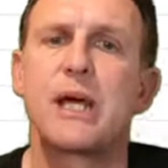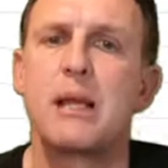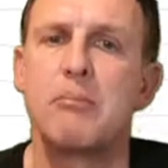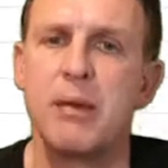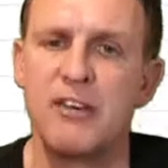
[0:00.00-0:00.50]

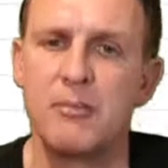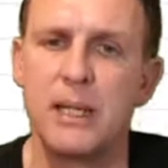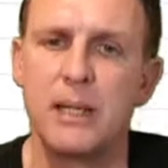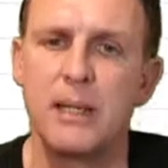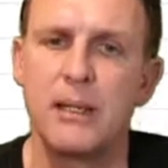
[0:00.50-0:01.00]
above
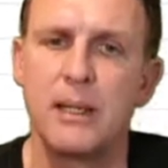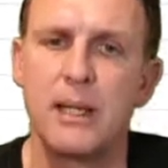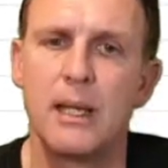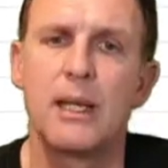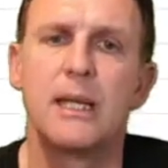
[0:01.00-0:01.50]
me
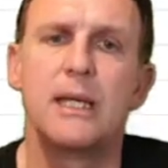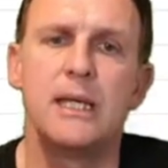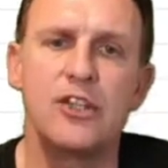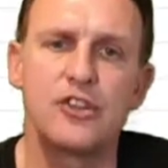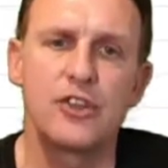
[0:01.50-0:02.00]

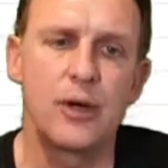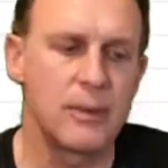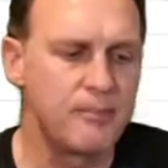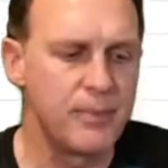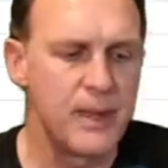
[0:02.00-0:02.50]
each
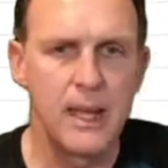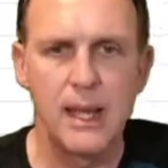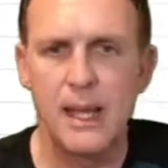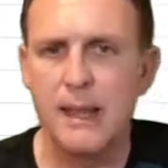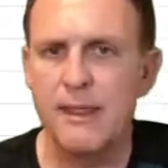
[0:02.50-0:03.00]
time.
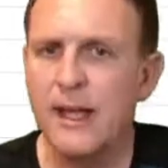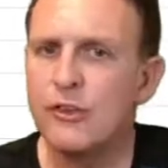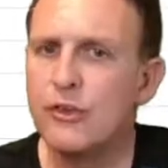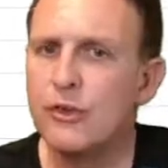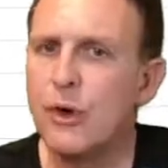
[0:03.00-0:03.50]

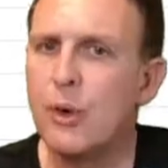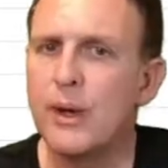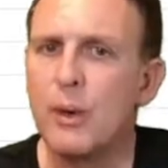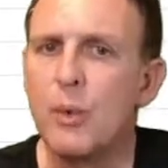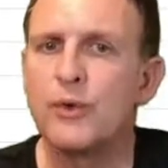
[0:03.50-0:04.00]
That's not what
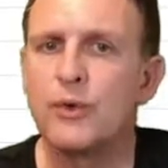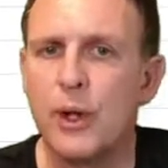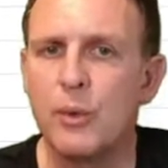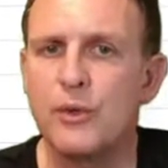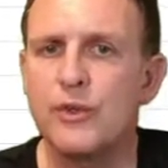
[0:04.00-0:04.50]
I wanted.
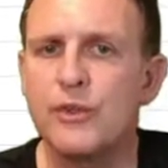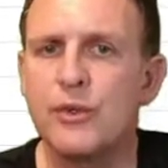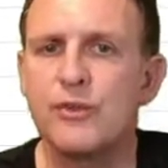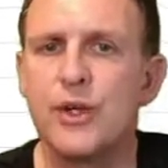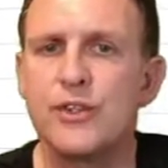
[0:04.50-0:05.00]
I wanted to
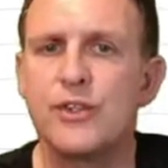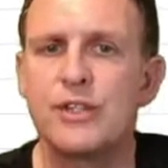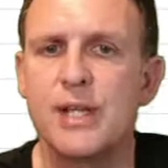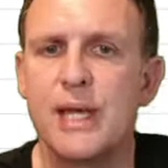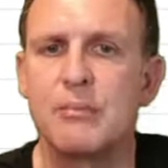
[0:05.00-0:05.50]
refer to the
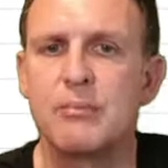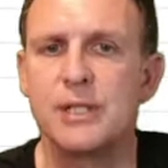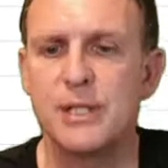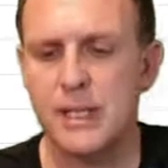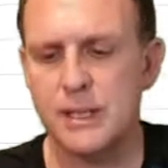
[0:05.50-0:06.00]

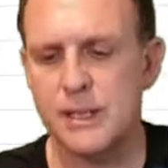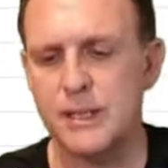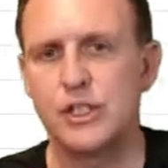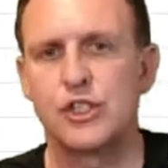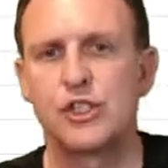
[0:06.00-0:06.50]
10%
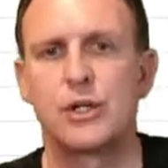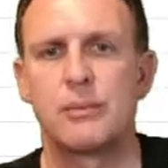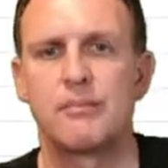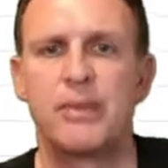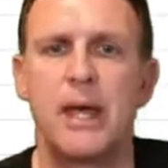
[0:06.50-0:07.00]
each
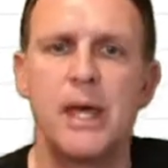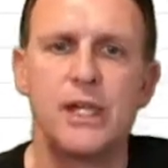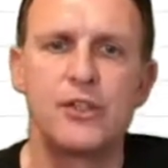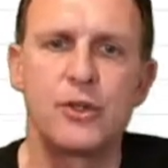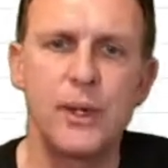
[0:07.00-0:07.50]
time.
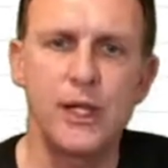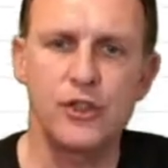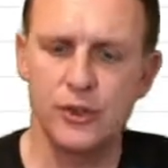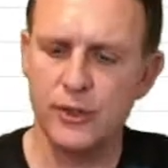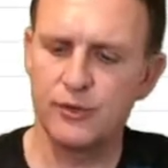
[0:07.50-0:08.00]
So what I
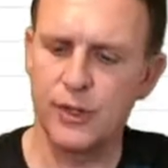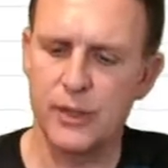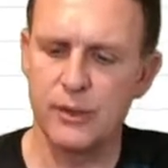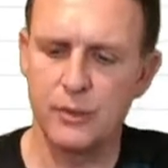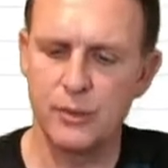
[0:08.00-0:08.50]
should have
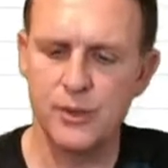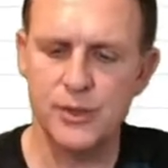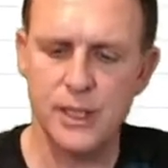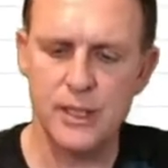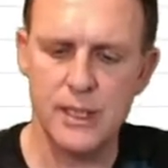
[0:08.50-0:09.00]
done was
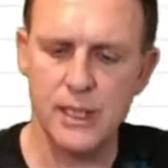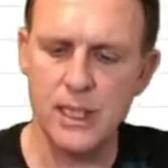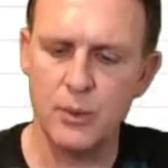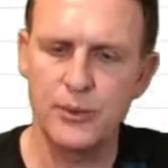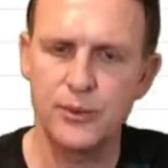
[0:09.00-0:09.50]
said
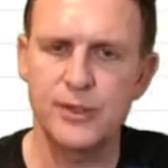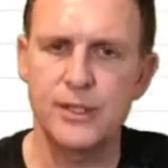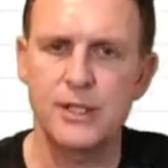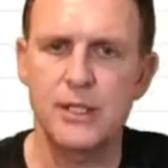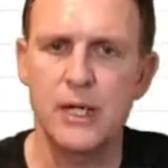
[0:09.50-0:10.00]
equals the
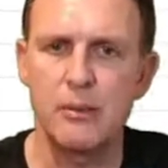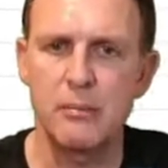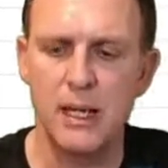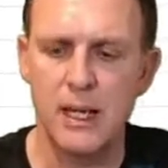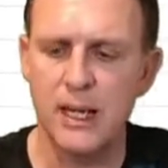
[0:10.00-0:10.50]
cell on
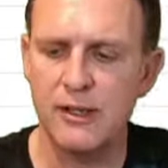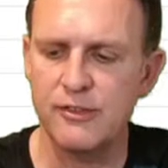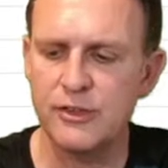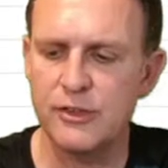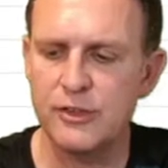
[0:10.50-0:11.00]
my
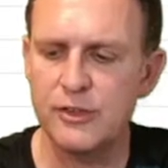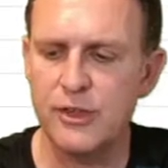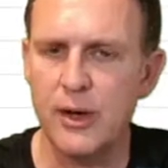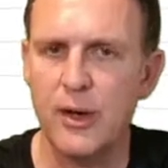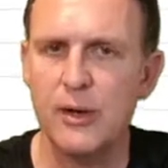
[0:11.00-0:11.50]
left
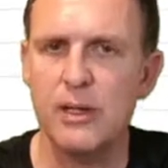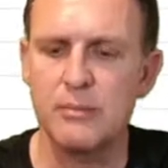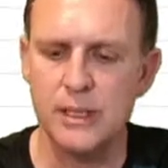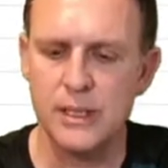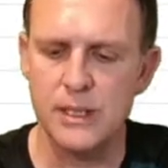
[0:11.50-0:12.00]

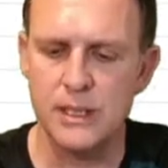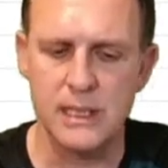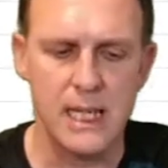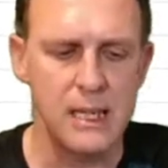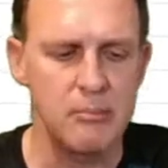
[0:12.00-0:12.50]
times the
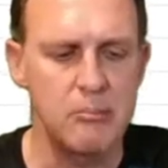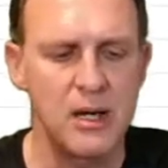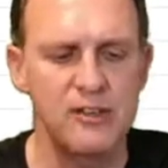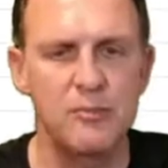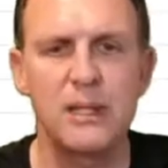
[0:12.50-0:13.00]
cell
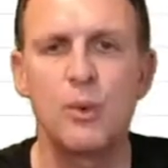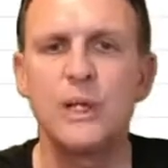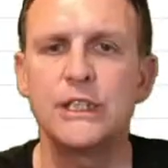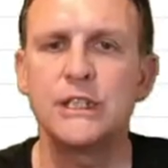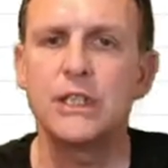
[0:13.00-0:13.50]
above me,
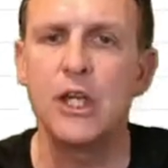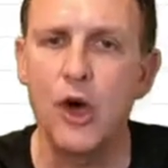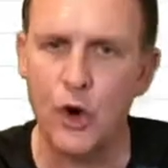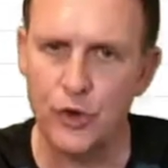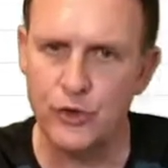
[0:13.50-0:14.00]
which is
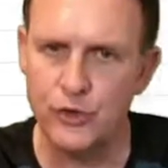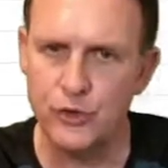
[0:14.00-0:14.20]
locked.